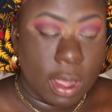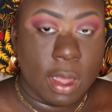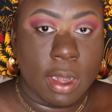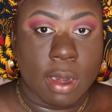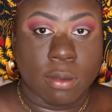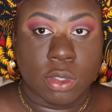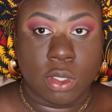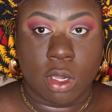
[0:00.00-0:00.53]

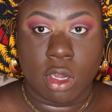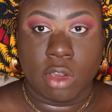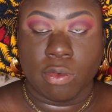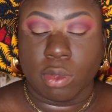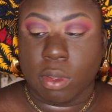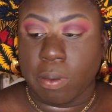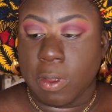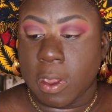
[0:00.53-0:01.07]
And I'm starting
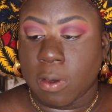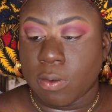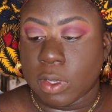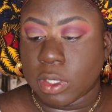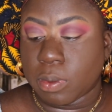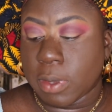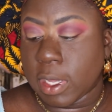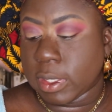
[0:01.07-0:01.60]
off with
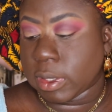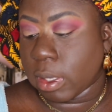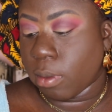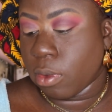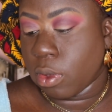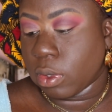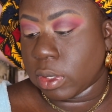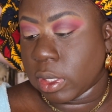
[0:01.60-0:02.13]
PLOUISE base.
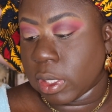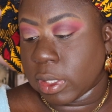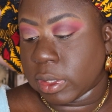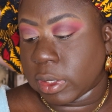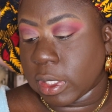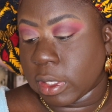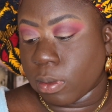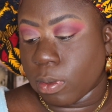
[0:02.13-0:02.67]
I'm using a
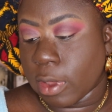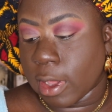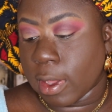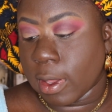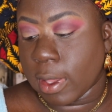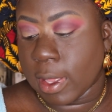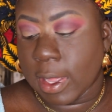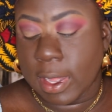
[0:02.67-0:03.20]

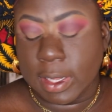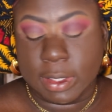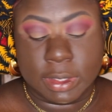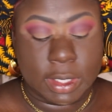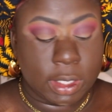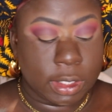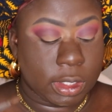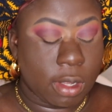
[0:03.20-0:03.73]
Sigma
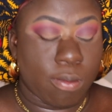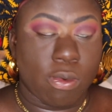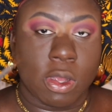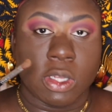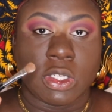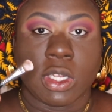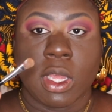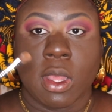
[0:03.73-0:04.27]
E60
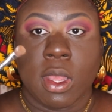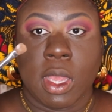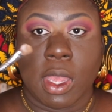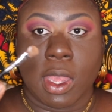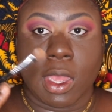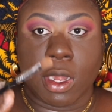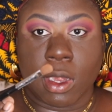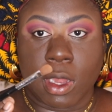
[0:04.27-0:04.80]
brush.
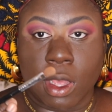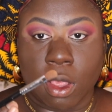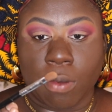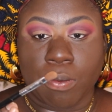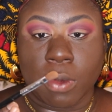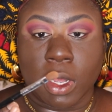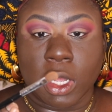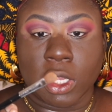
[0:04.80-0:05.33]
And this
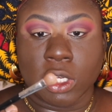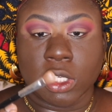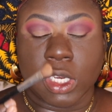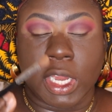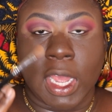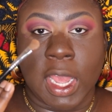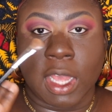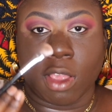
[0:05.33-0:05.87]
brush
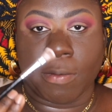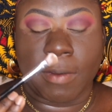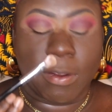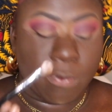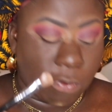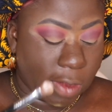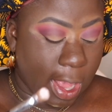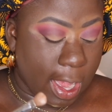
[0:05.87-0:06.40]
has
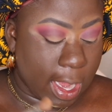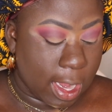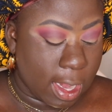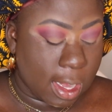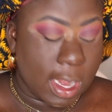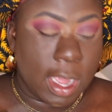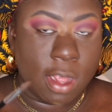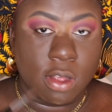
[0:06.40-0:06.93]
been
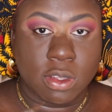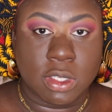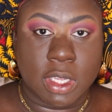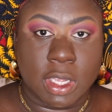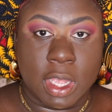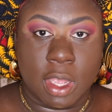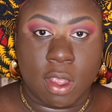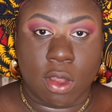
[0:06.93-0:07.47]
flattened. I used
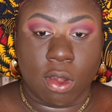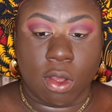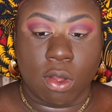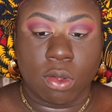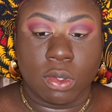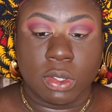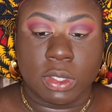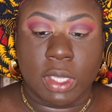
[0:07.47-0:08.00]
the Kiki
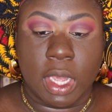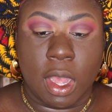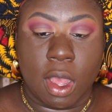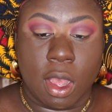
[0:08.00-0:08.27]
Nose